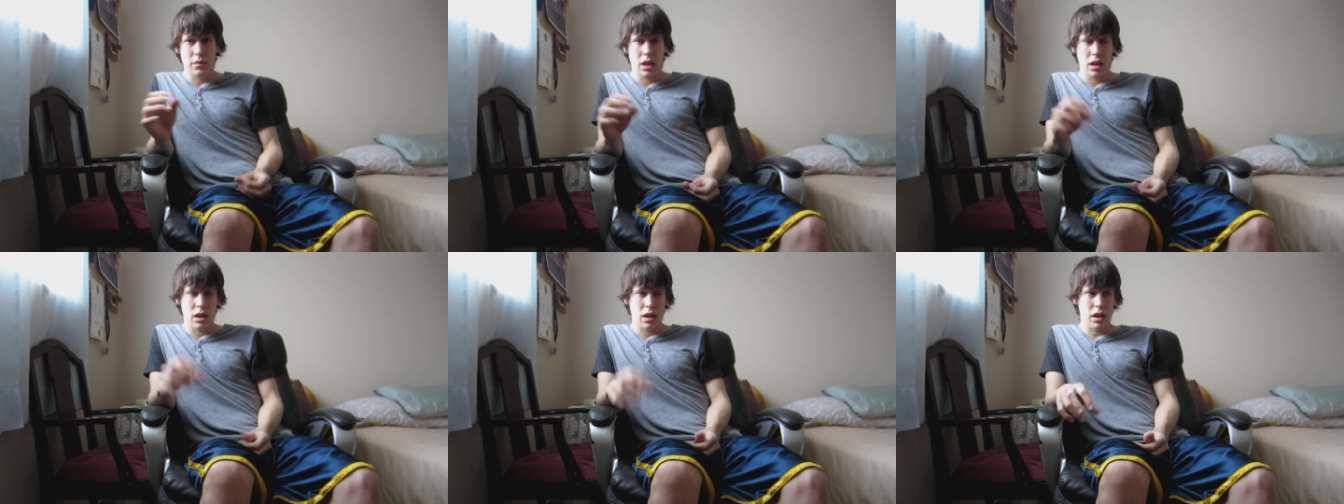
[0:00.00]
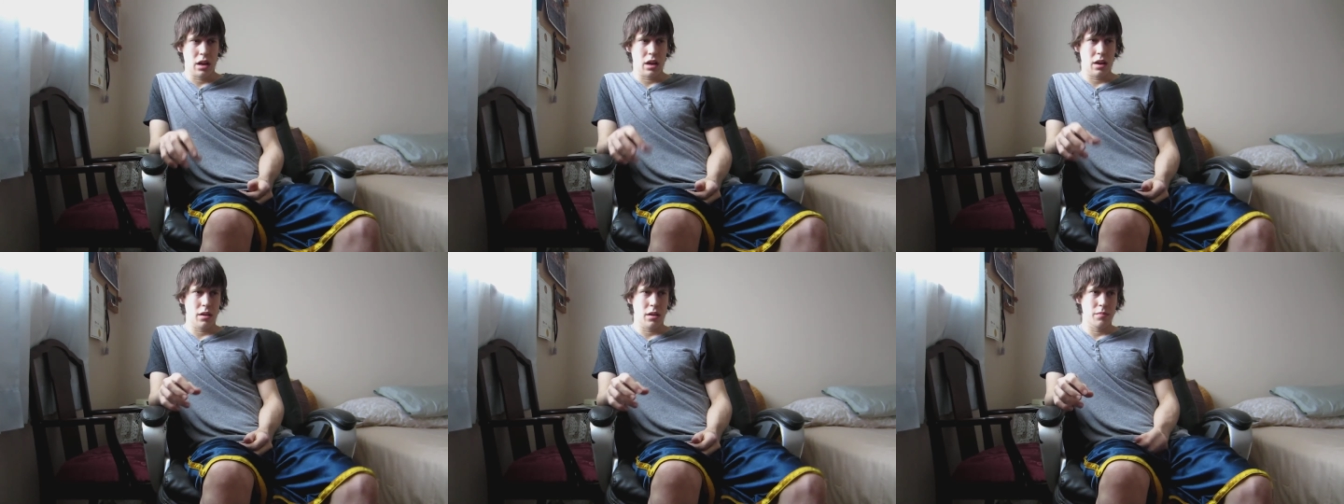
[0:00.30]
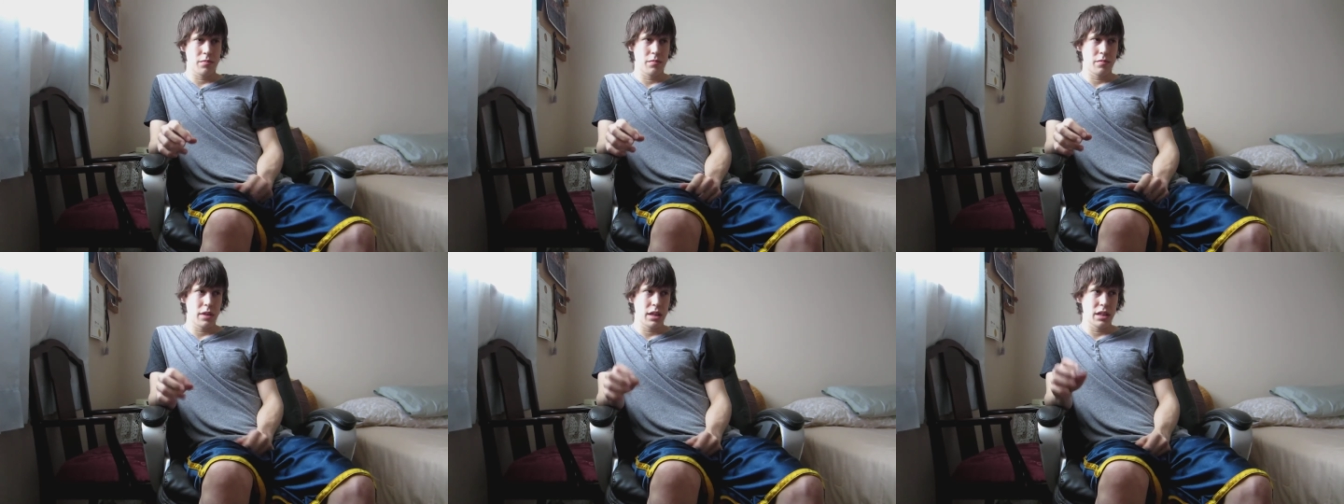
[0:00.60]

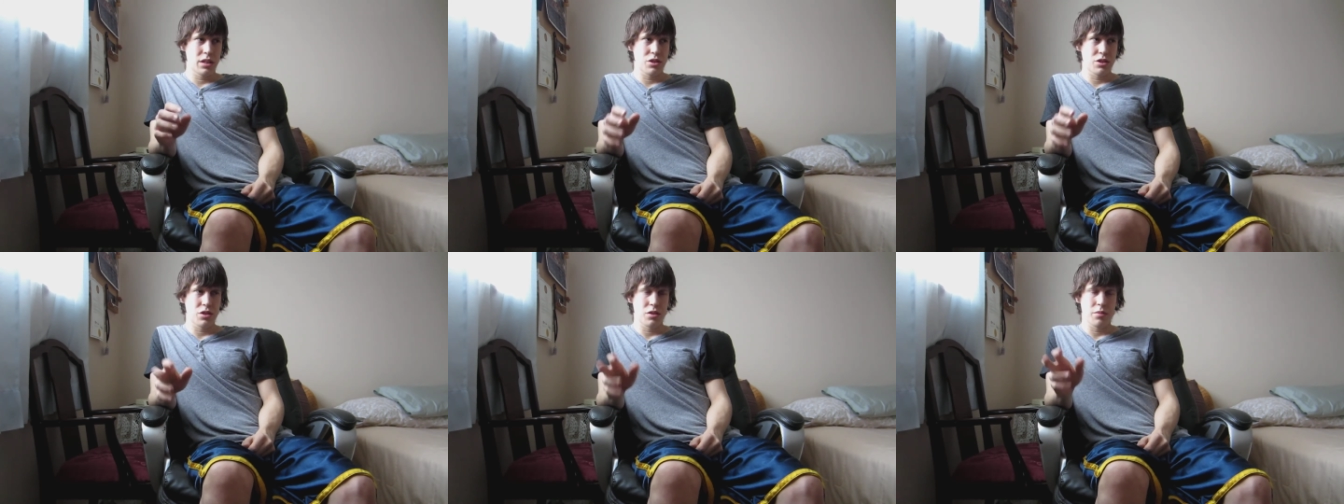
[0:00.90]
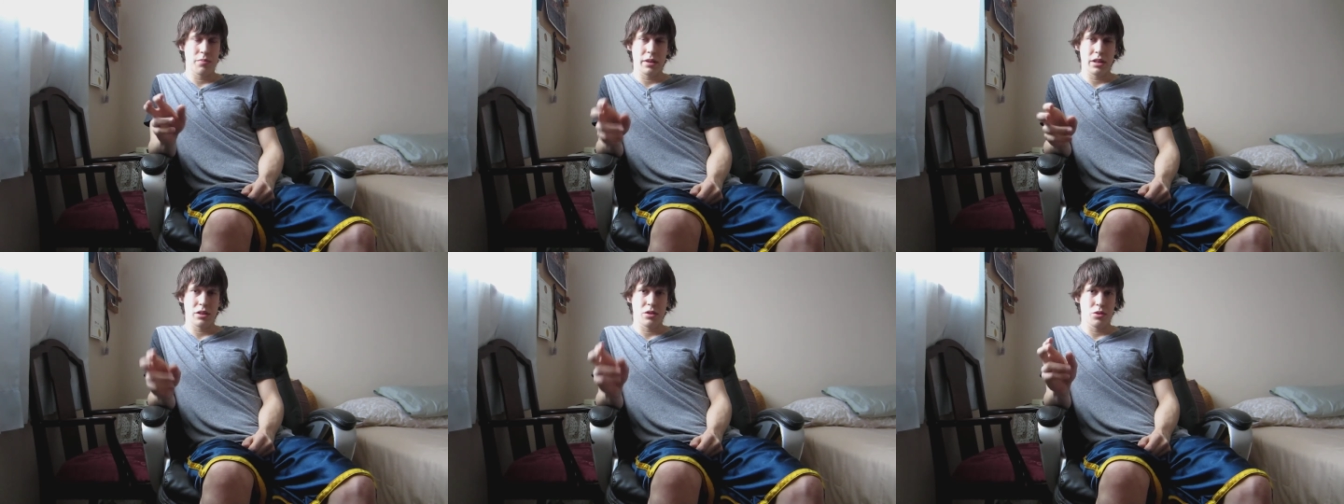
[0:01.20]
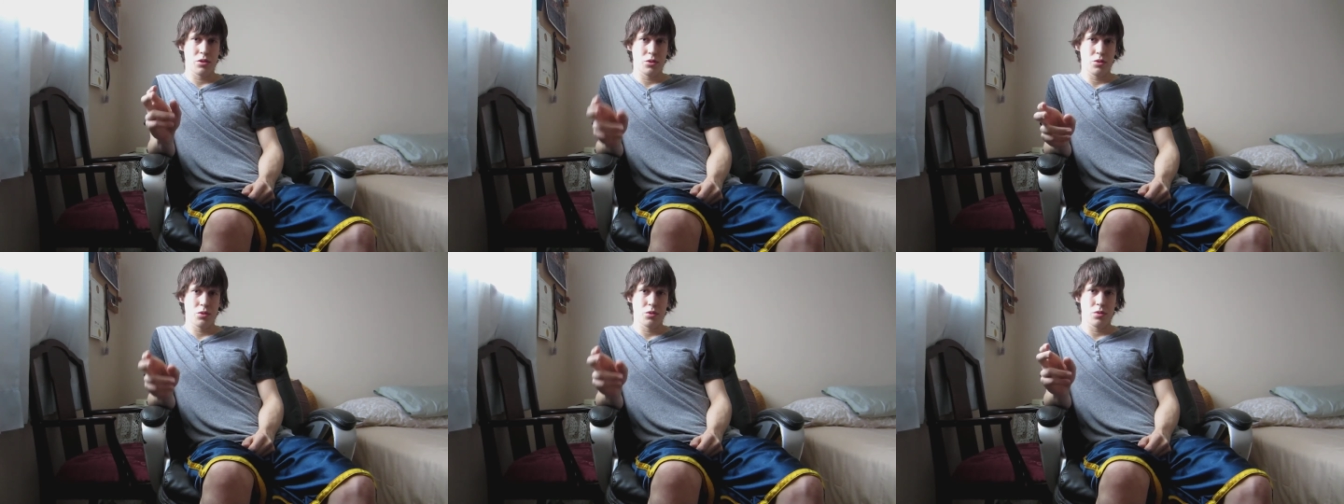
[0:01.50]
Um, it shouldn't be
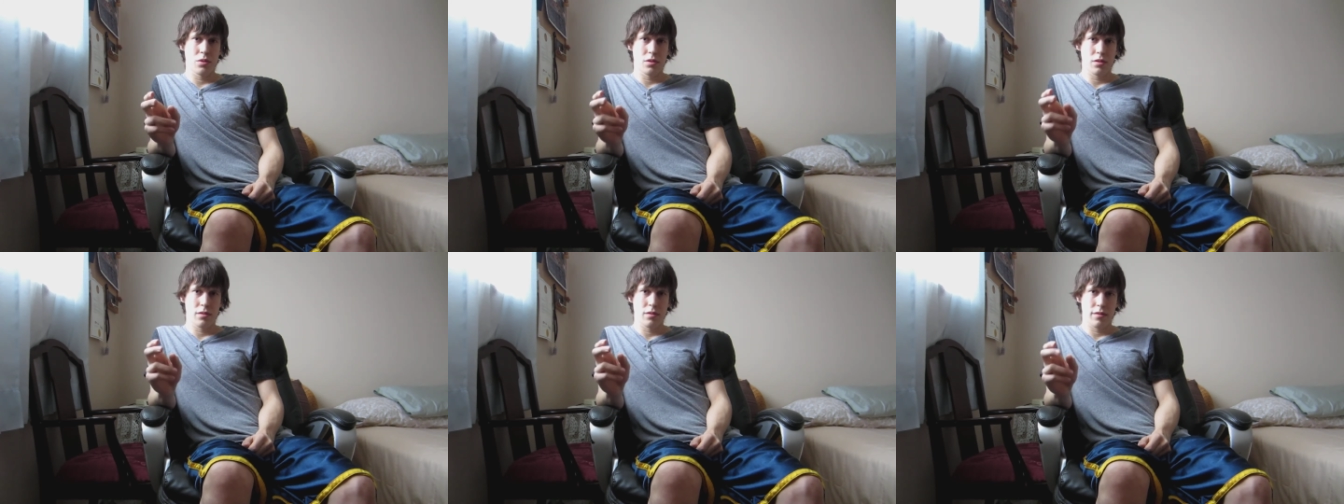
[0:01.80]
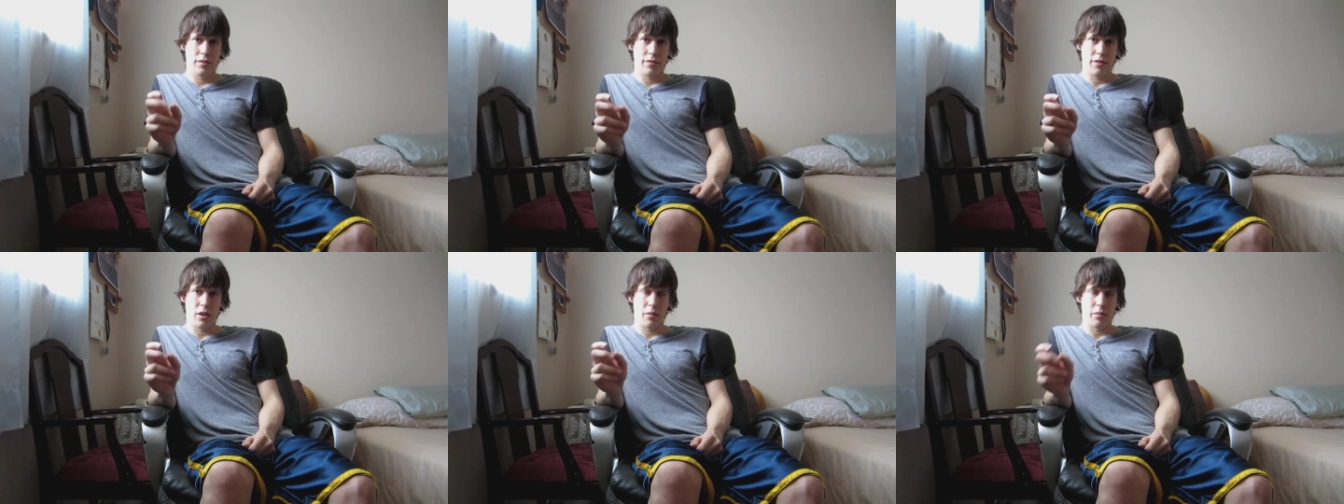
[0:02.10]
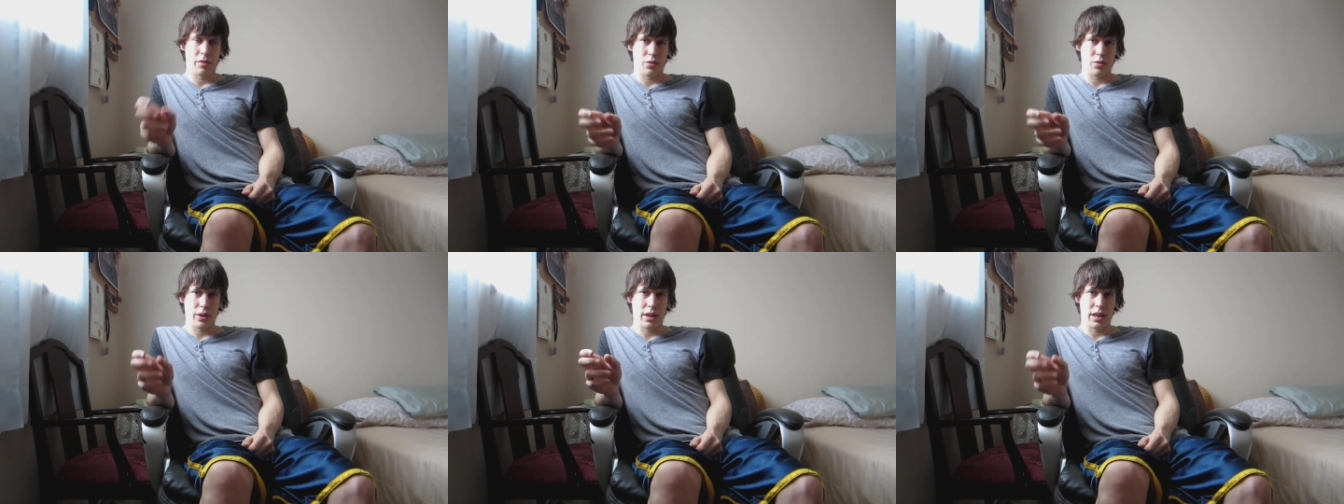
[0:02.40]
too far
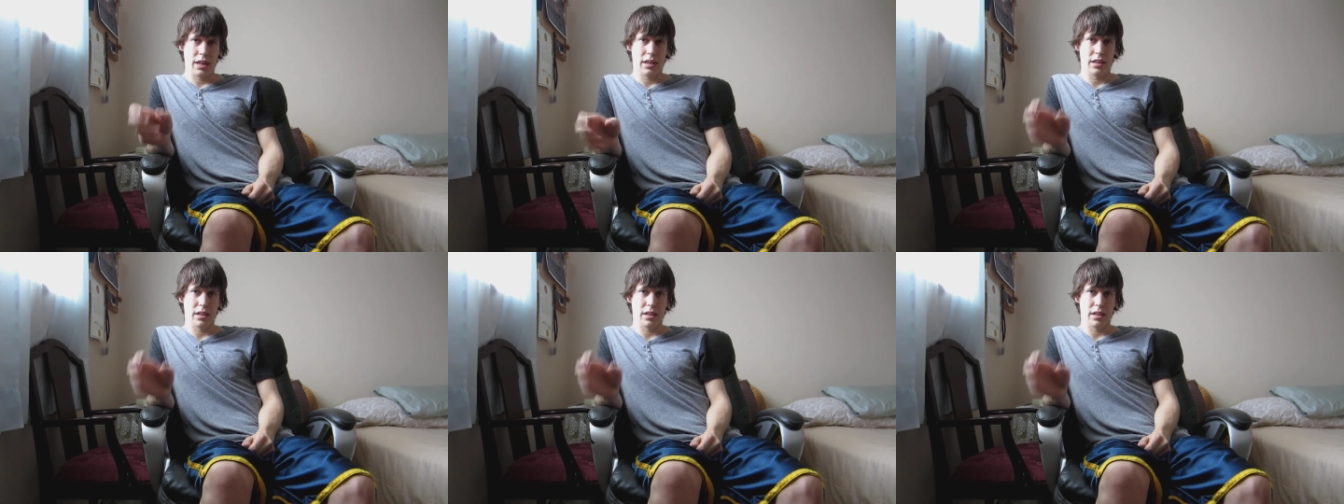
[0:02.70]
between.